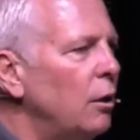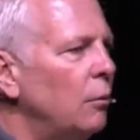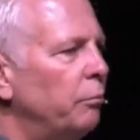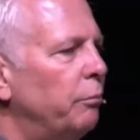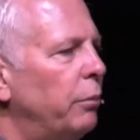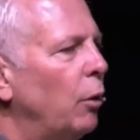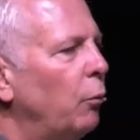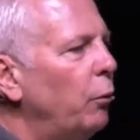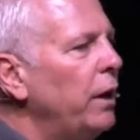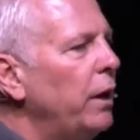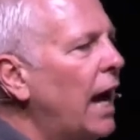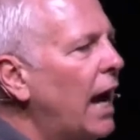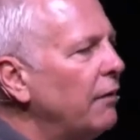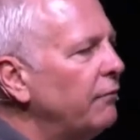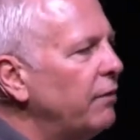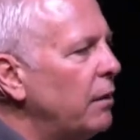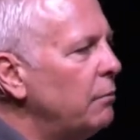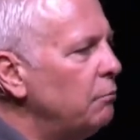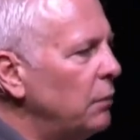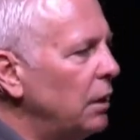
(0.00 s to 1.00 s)
but we have
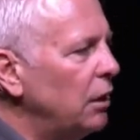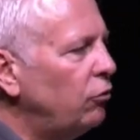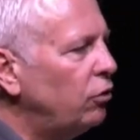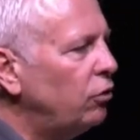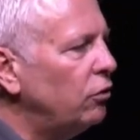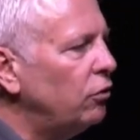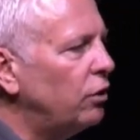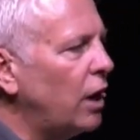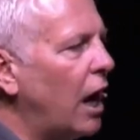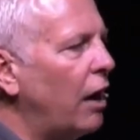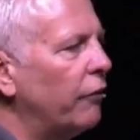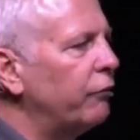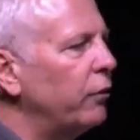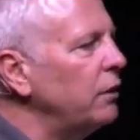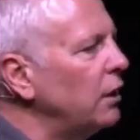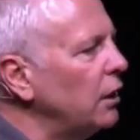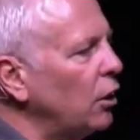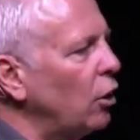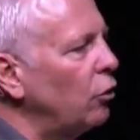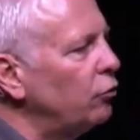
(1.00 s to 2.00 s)
a missions offering
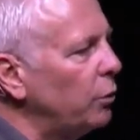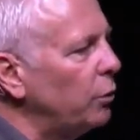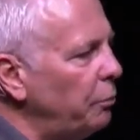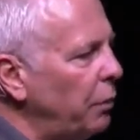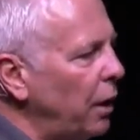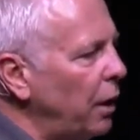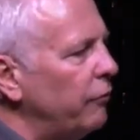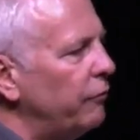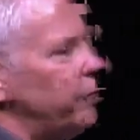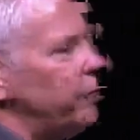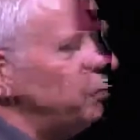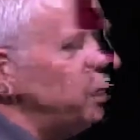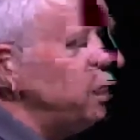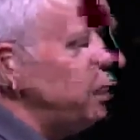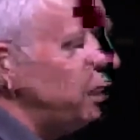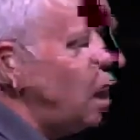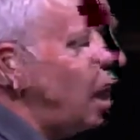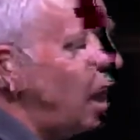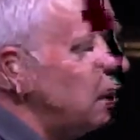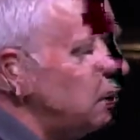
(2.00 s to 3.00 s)
that goes above and
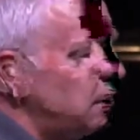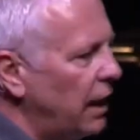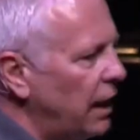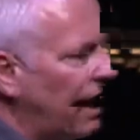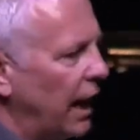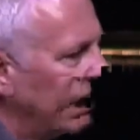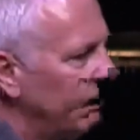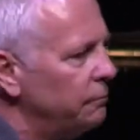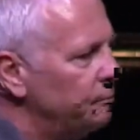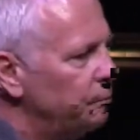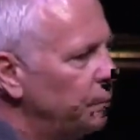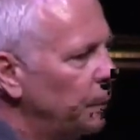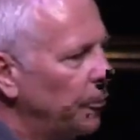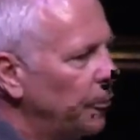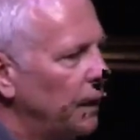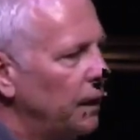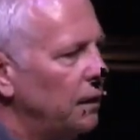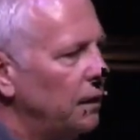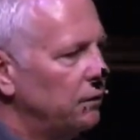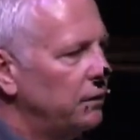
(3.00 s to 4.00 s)
beyond that.
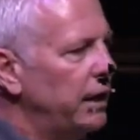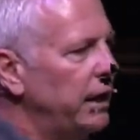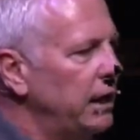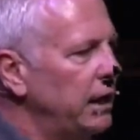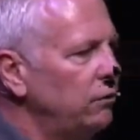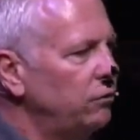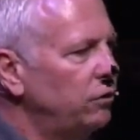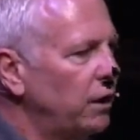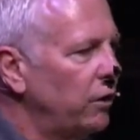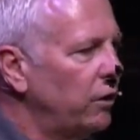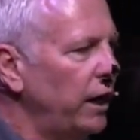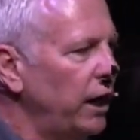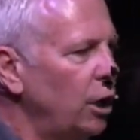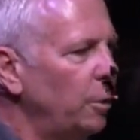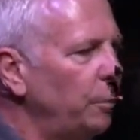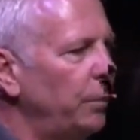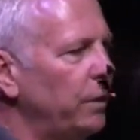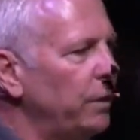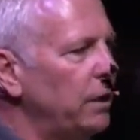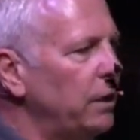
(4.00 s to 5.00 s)
Things that are
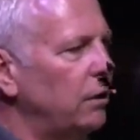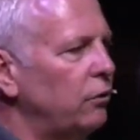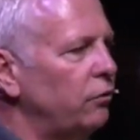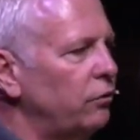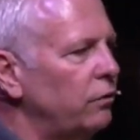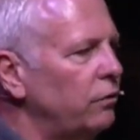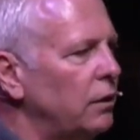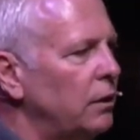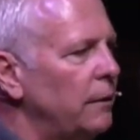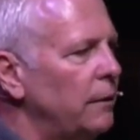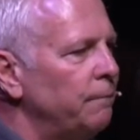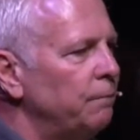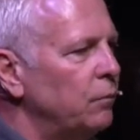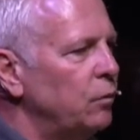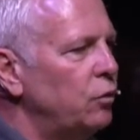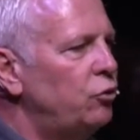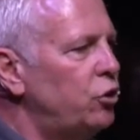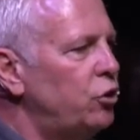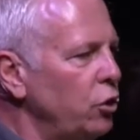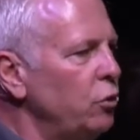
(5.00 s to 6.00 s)
helping us
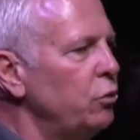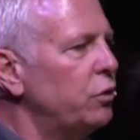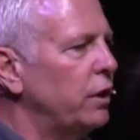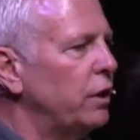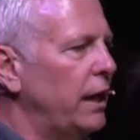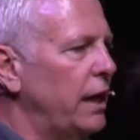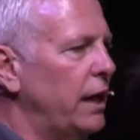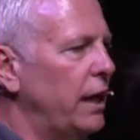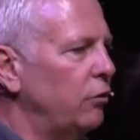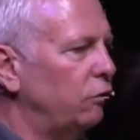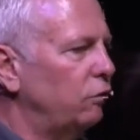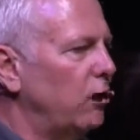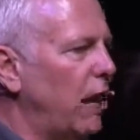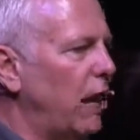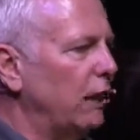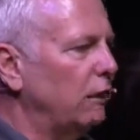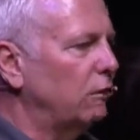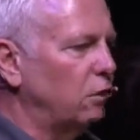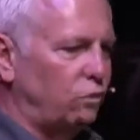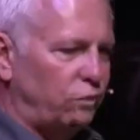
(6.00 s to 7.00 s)
do things
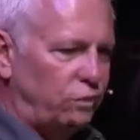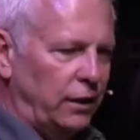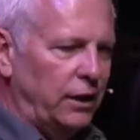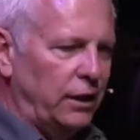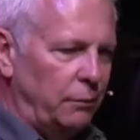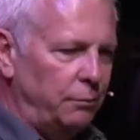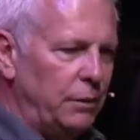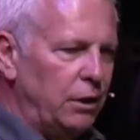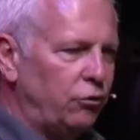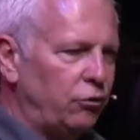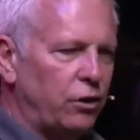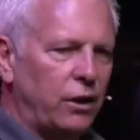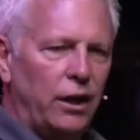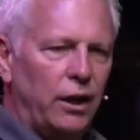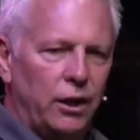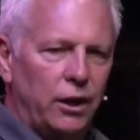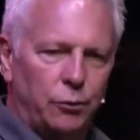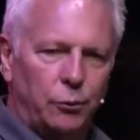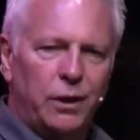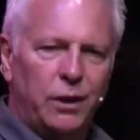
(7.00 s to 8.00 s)
like to send a
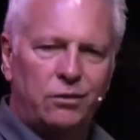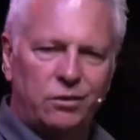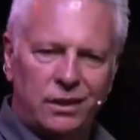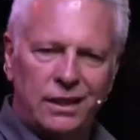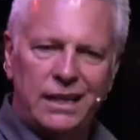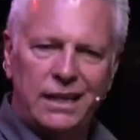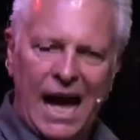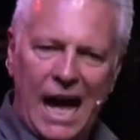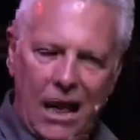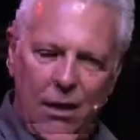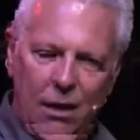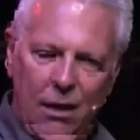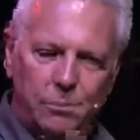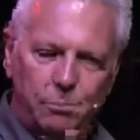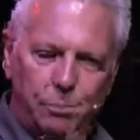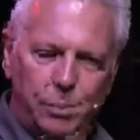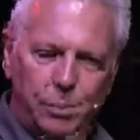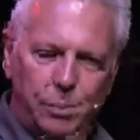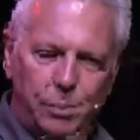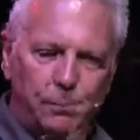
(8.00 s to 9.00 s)
missionary to reach the Iban
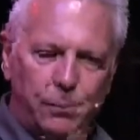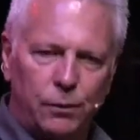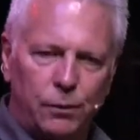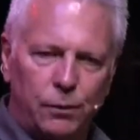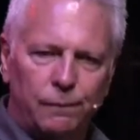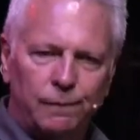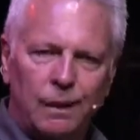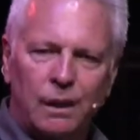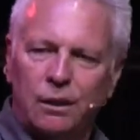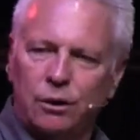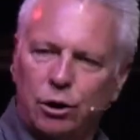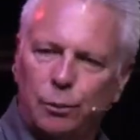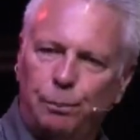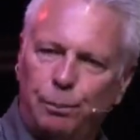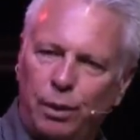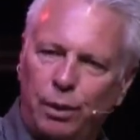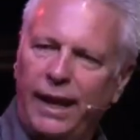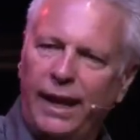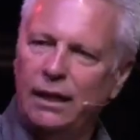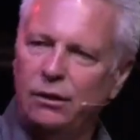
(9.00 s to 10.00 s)
people to
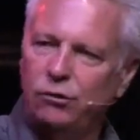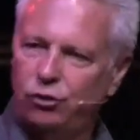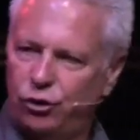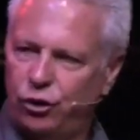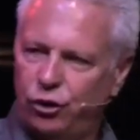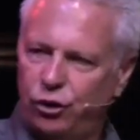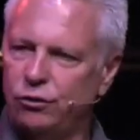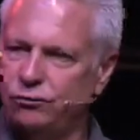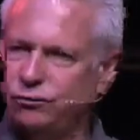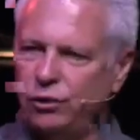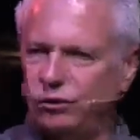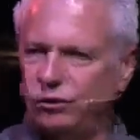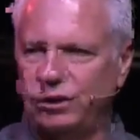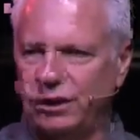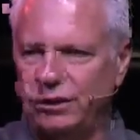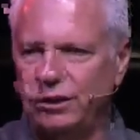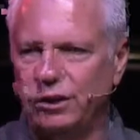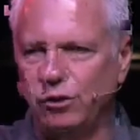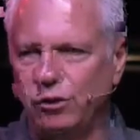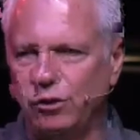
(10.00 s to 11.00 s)
plant churches
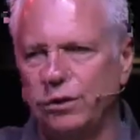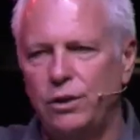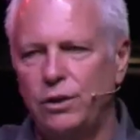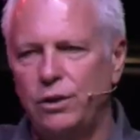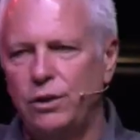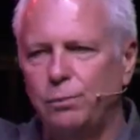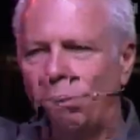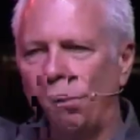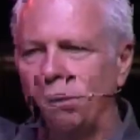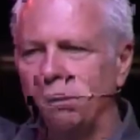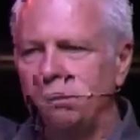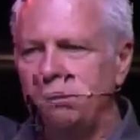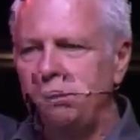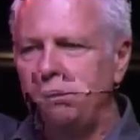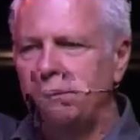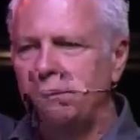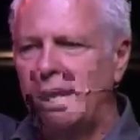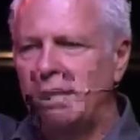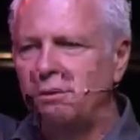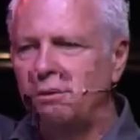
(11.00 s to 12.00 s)
in the northeast part of the
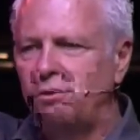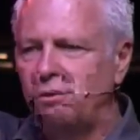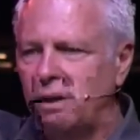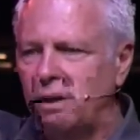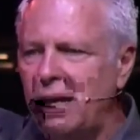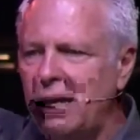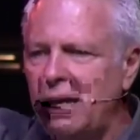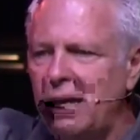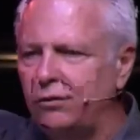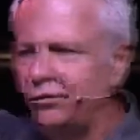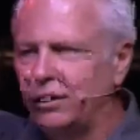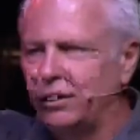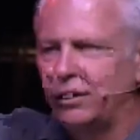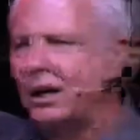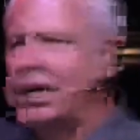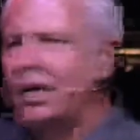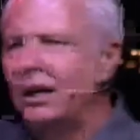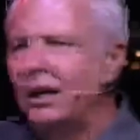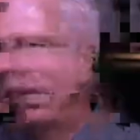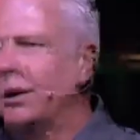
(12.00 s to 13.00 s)
United States, to,
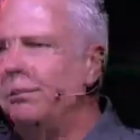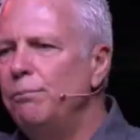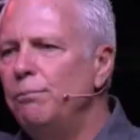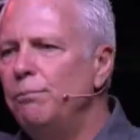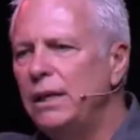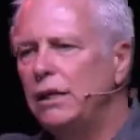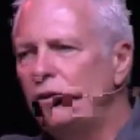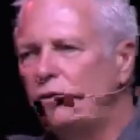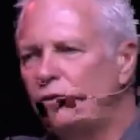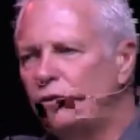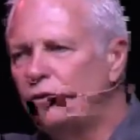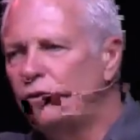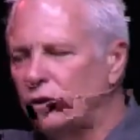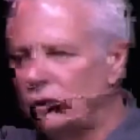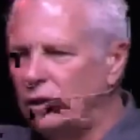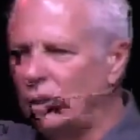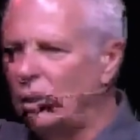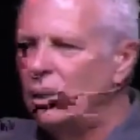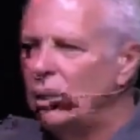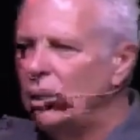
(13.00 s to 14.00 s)
to minister
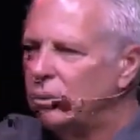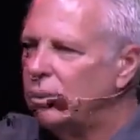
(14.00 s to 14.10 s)
to, to